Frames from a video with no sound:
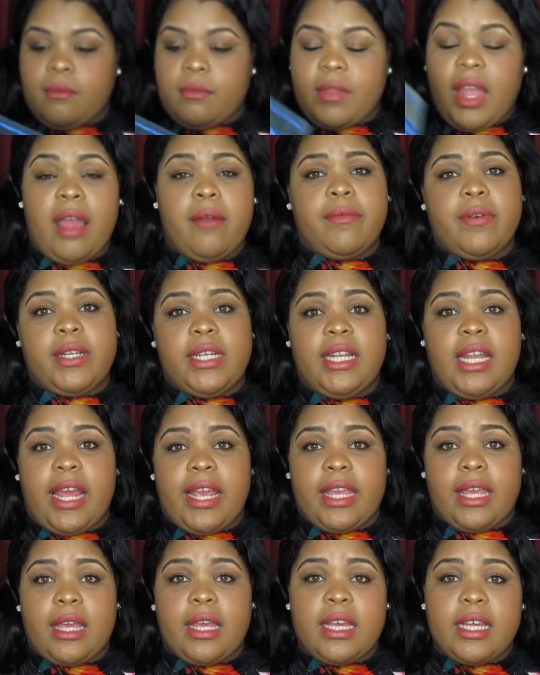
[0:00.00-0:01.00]
I really
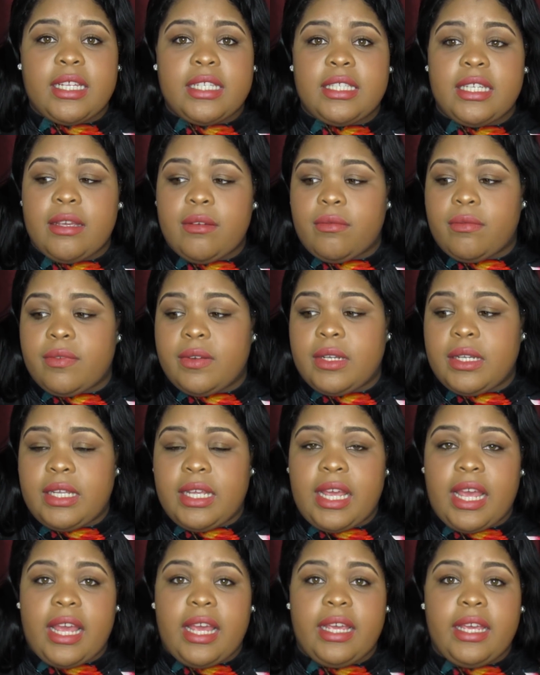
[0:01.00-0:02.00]
like it because it
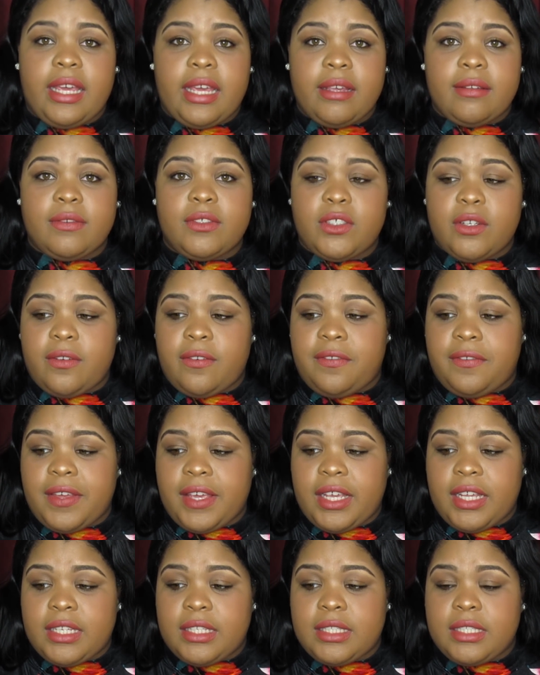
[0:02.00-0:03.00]
really gives your
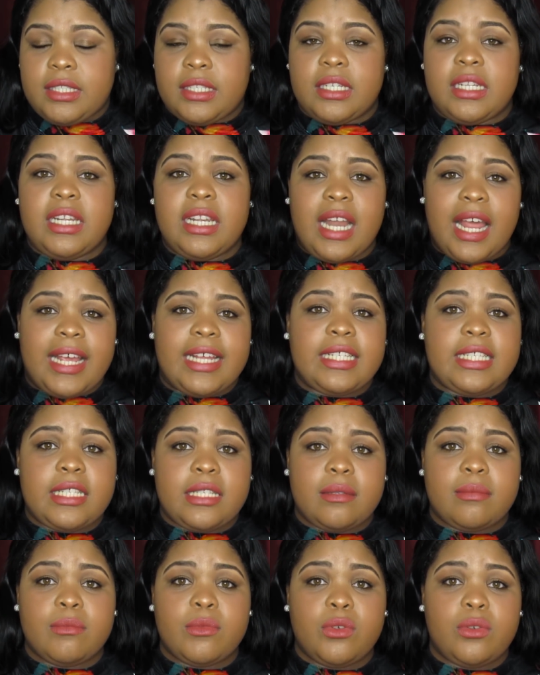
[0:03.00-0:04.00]
face nice,
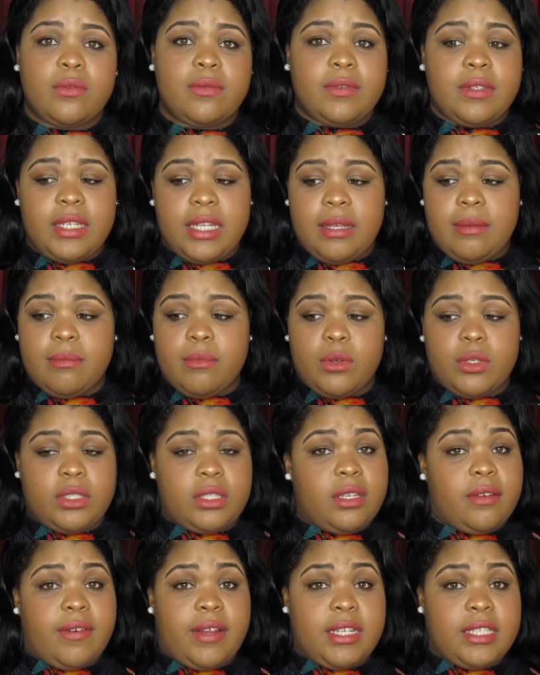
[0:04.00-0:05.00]
smooth, deep
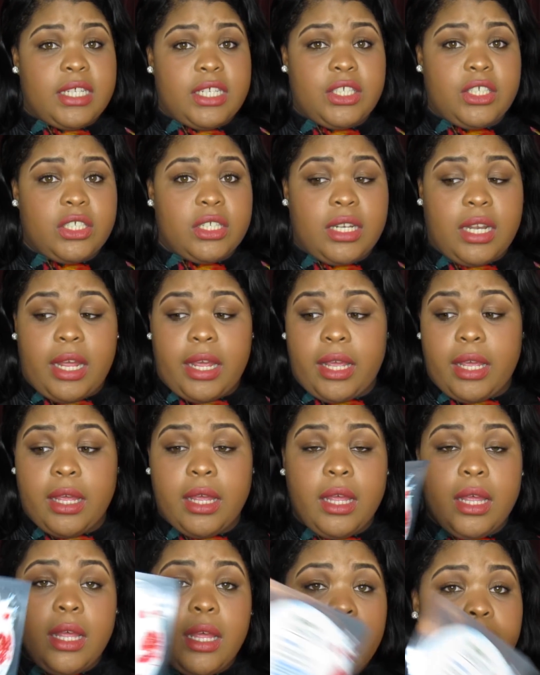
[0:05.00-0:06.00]
moisturization. Like,
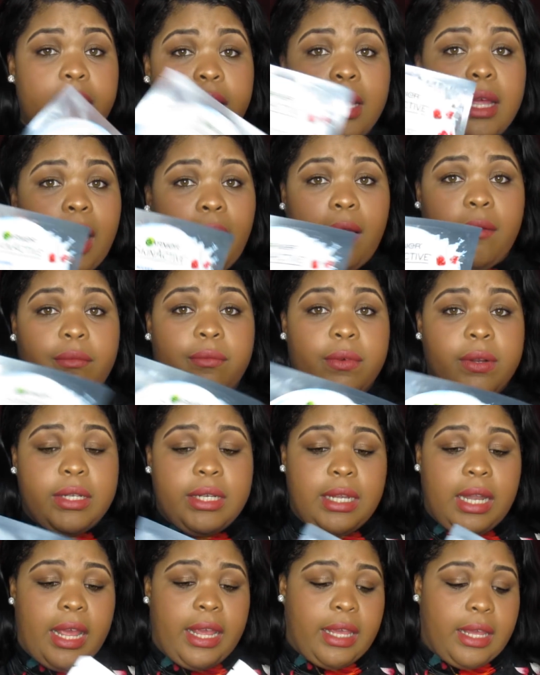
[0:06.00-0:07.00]
I
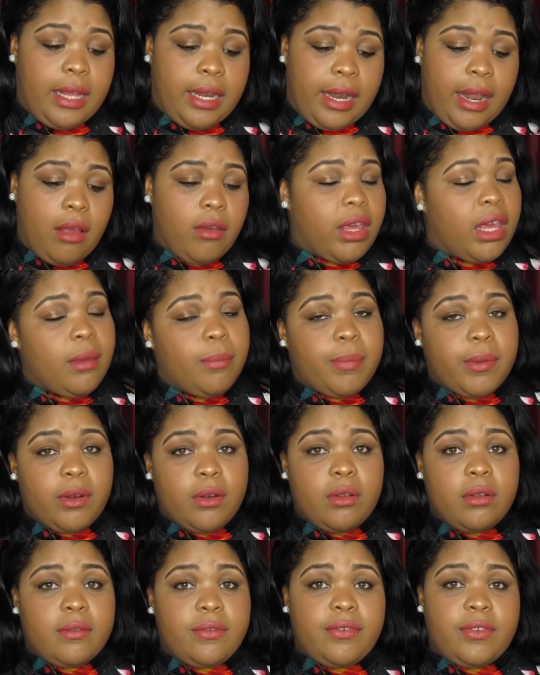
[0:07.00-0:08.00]
really like it. And I'll keep it
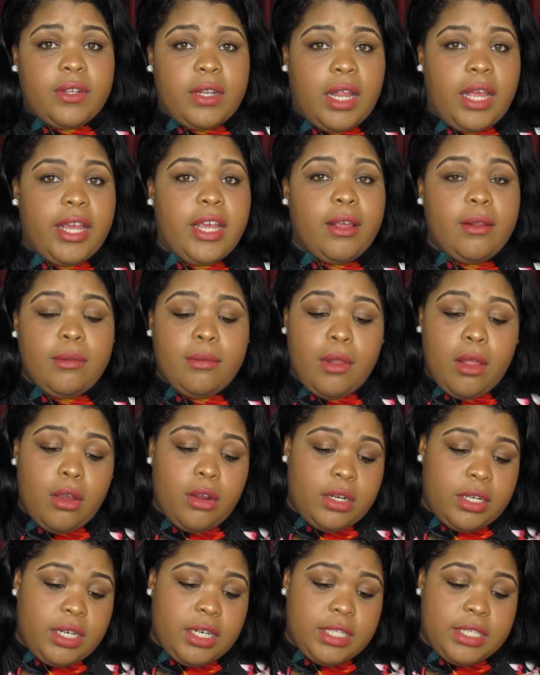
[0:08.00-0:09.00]
on for like
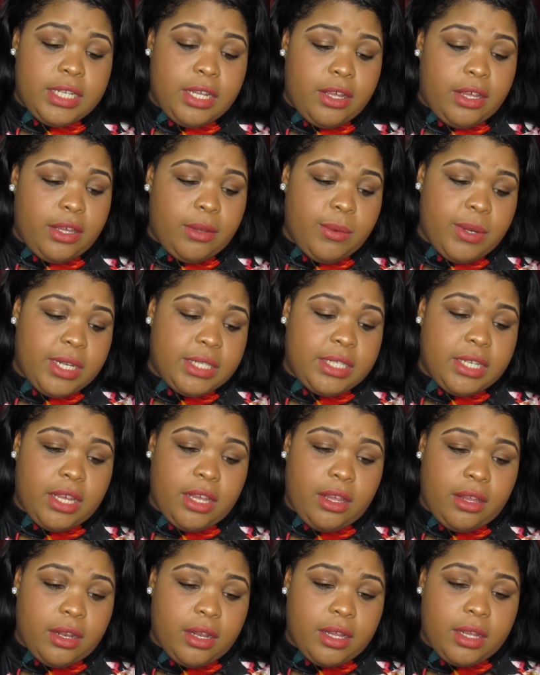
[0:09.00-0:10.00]
longer than to tell you. What to tell
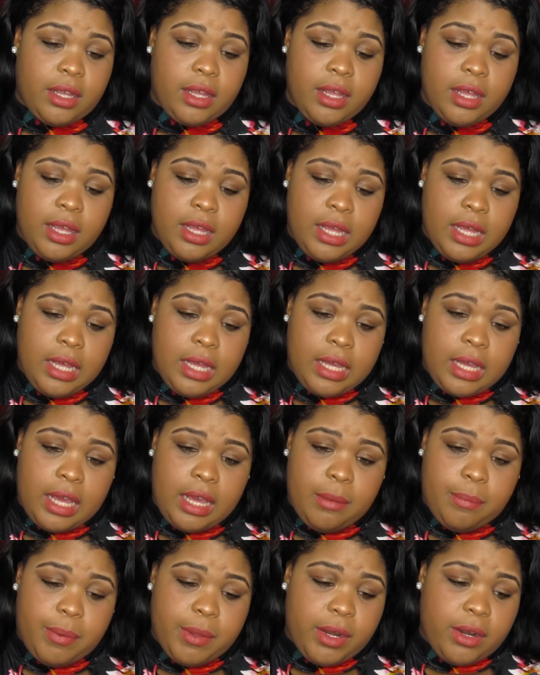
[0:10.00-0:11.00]
you to
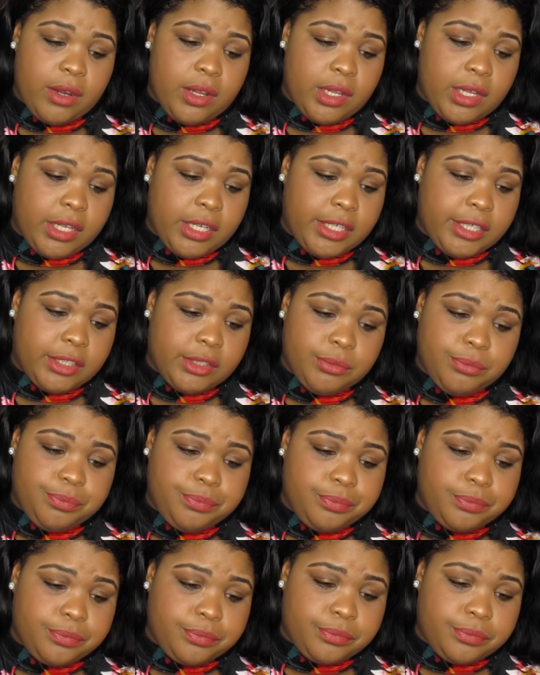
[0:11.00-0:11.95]
keep it on,